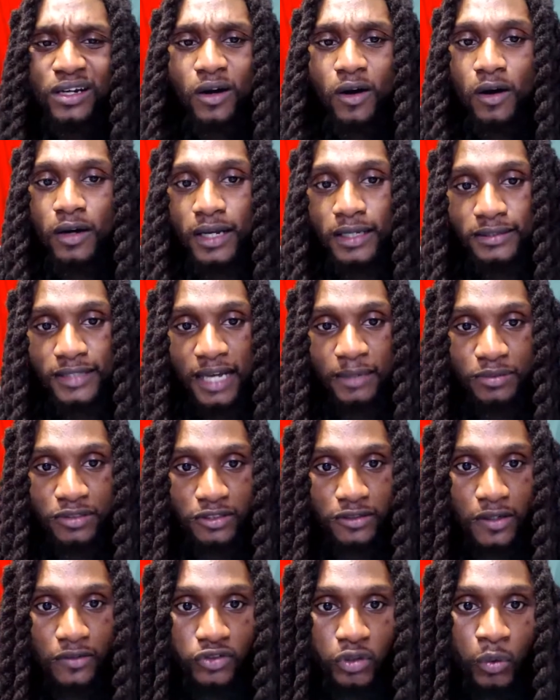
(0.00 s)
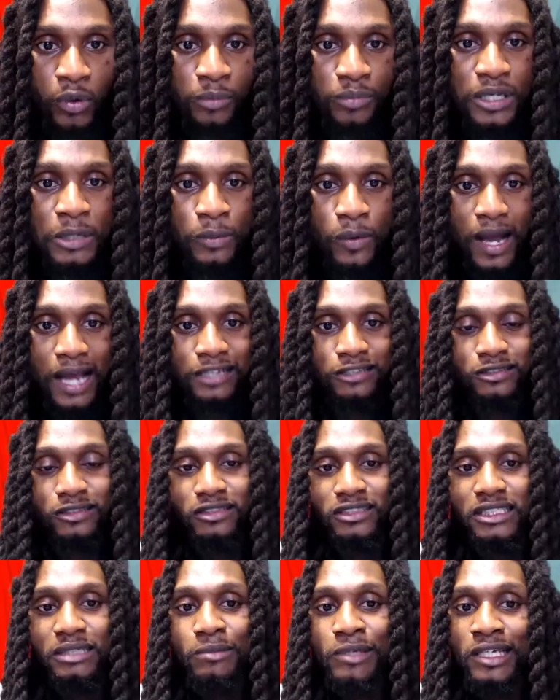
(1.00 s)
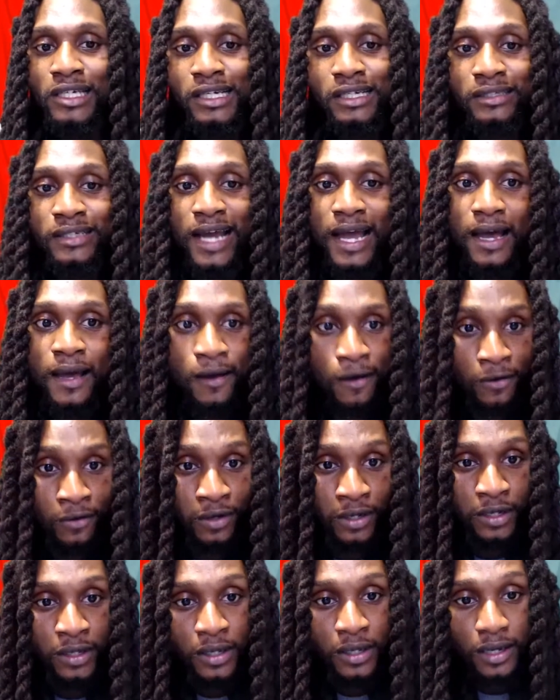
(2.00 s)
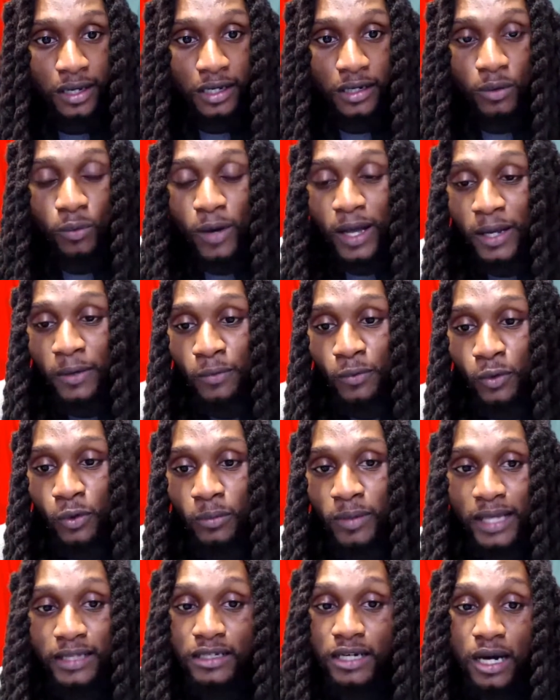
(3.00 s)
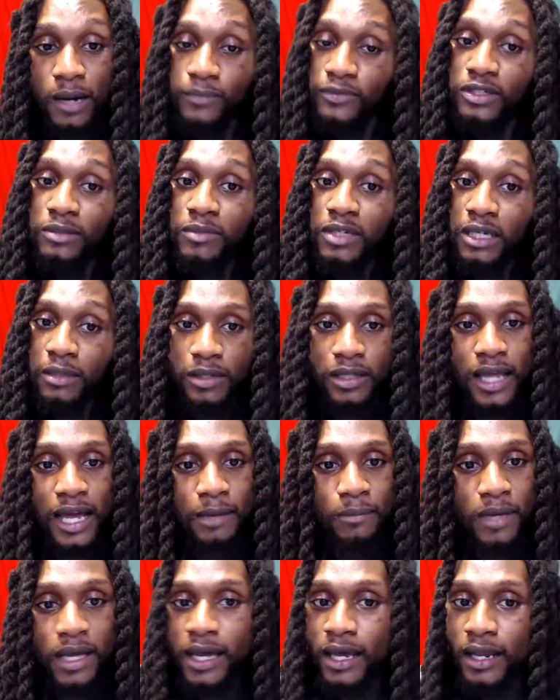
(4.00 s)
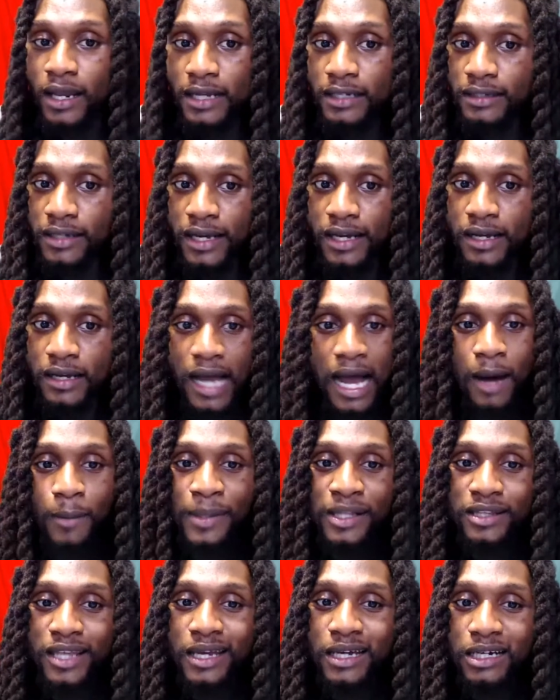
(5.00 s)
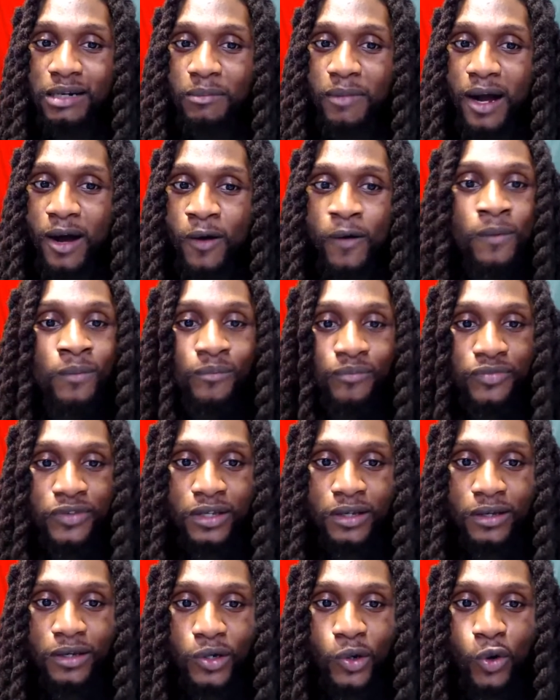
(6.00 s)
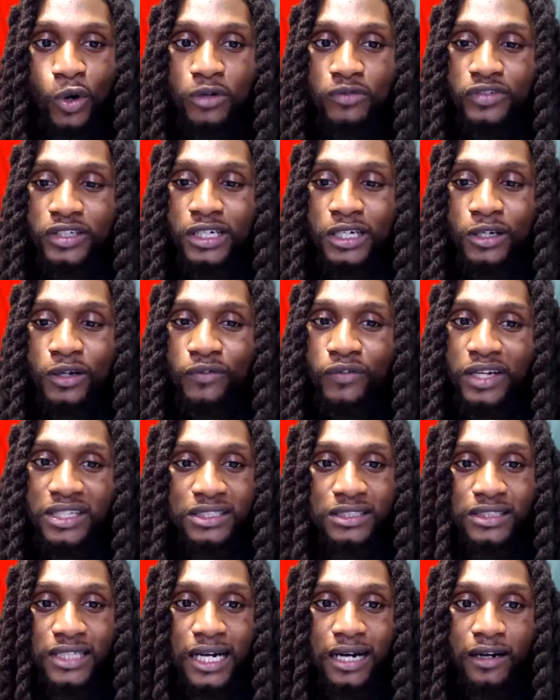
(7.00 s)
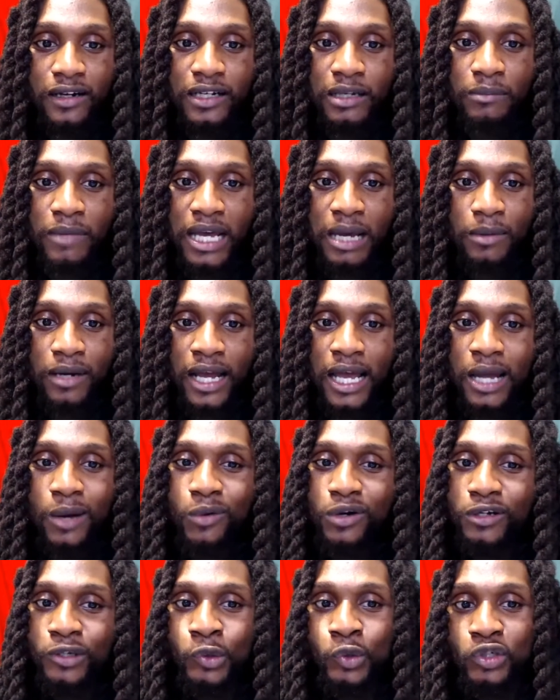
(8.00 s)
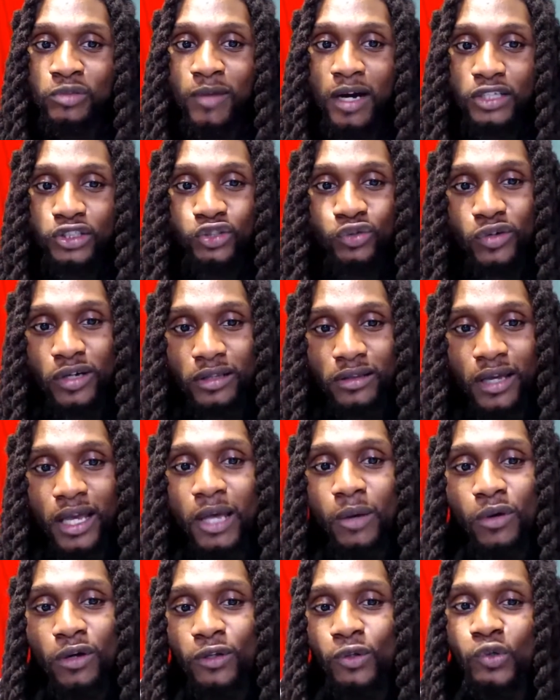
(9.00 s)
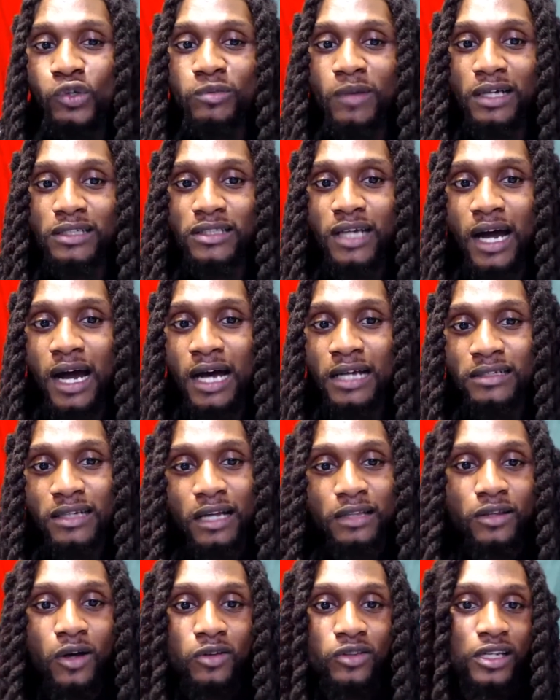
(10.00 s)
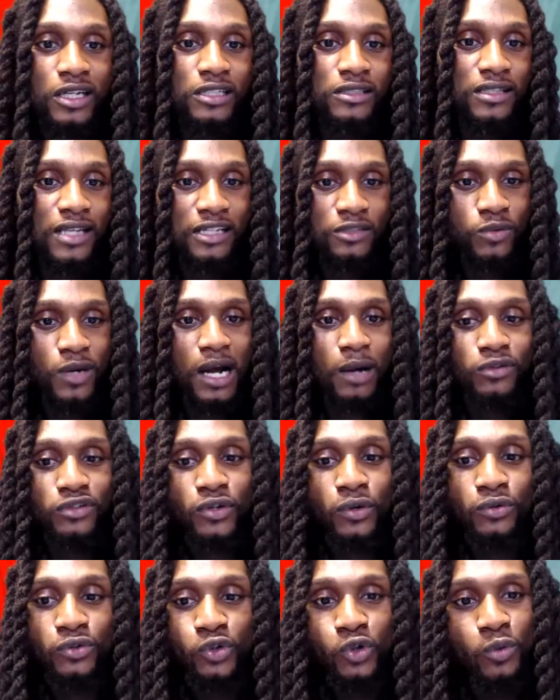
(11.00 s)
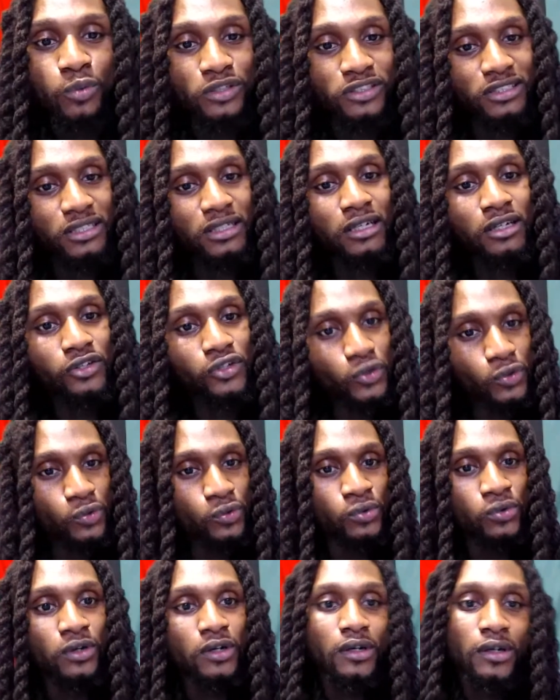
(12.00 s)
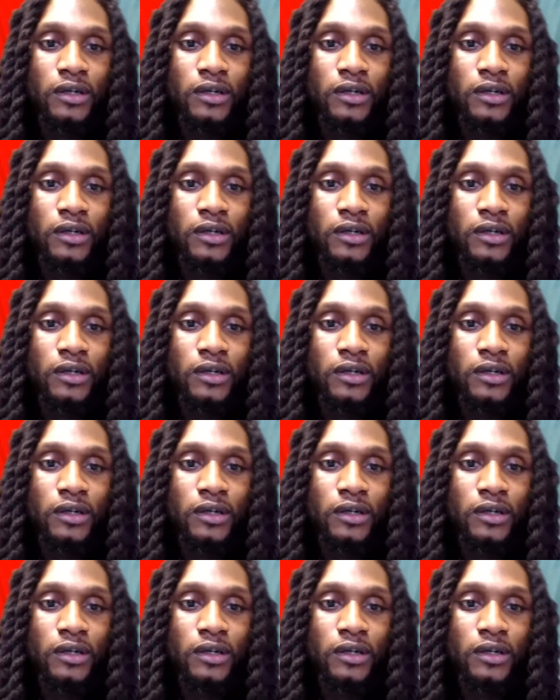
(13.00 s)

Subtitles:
and all that type of stuff. So when people actually see me get down in a weight room, they come to me and be like, man, that I've been thinking about going vegan or vegetarian, man, but I ain't want to lose my strength. I ain't want to lose my size. And I thought that's what I was going to do. But seeing you,